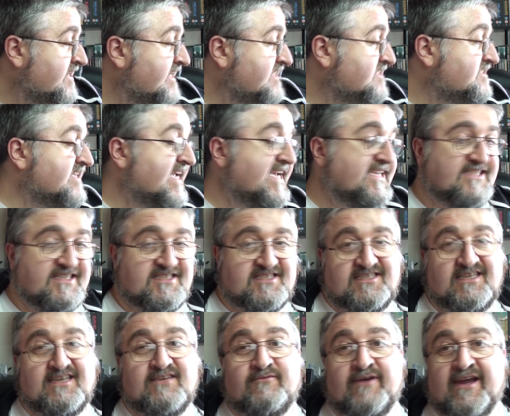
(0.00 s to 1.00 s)
It's nice to
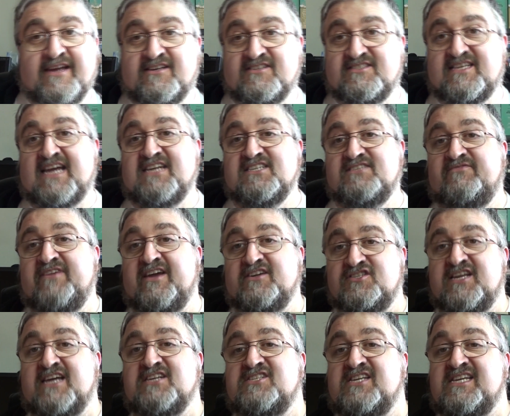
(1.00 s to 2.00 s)
see Wenders'
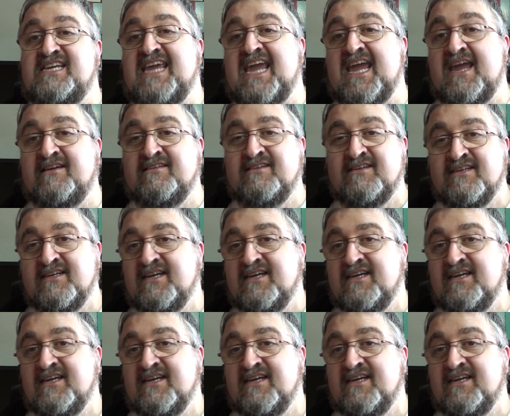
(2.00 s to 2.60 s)
version actually get